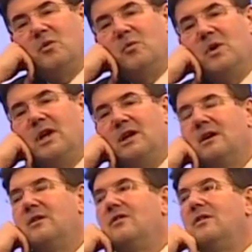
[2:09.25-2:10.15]
were getting
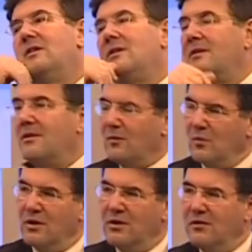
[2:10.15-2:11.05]
concerned that the
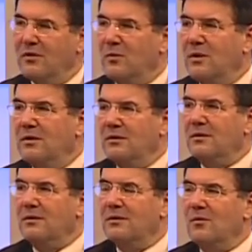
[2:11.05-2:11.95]
workers of the
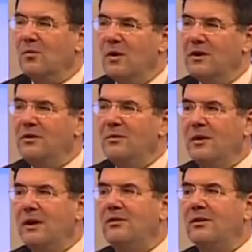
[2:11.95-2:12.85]
world weren't
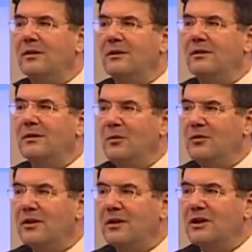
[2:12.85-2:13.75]
uniting and
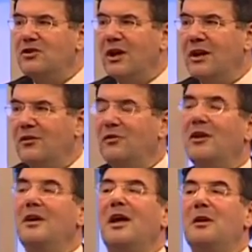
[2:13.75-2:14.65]
losing their chains
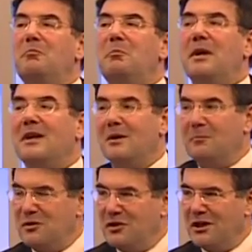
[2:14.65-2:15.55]
and picking
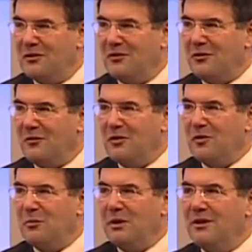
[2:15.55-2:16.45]
up the chains of the
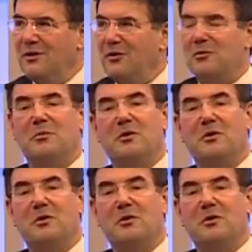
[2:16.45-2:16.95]
European Union,